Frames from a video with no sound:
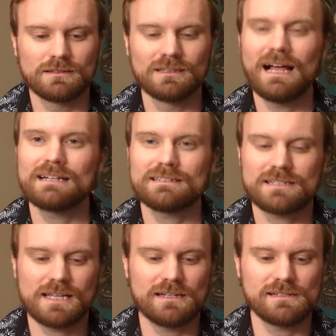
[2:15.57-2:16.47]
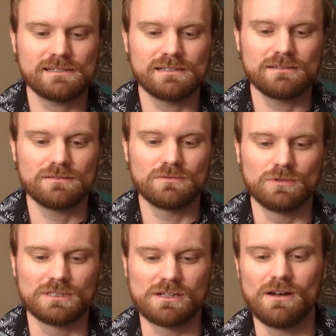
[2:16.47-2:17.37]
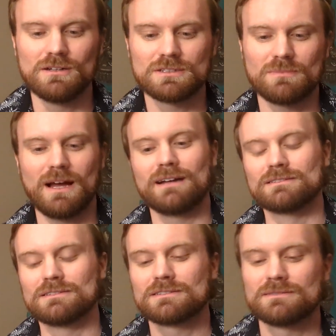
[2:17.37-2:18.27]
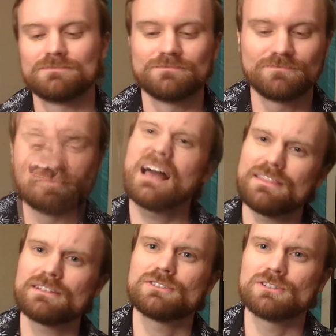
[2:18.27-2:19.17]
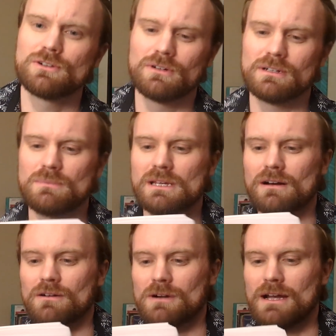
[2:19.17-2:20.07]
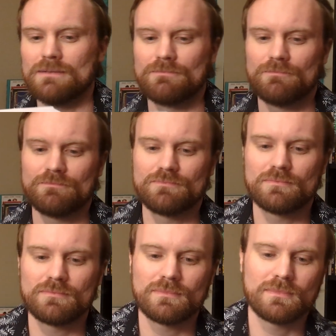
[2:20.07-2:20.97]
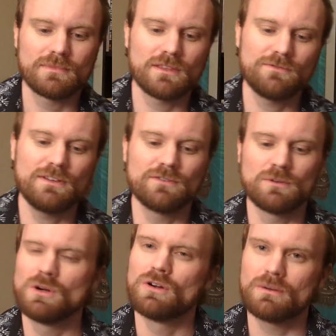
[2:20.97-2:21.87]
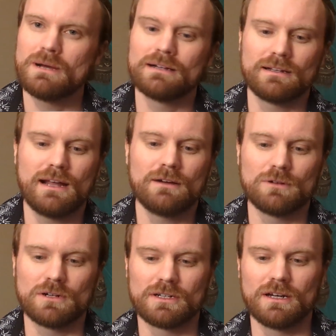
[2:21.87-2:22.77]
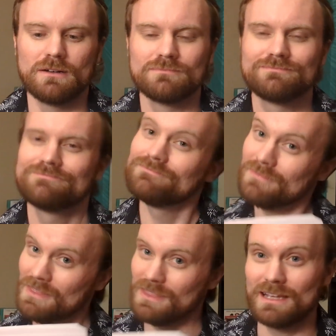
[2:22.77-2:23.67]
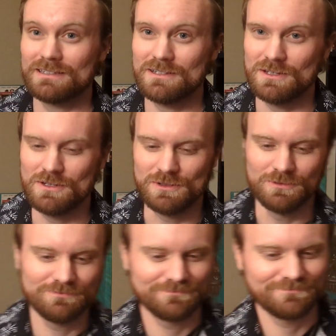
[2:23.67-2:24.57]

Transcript: Gladys Tennyson was all smiles. "I think she's going to be all right. The fever broke about an hour ago, thanks to you.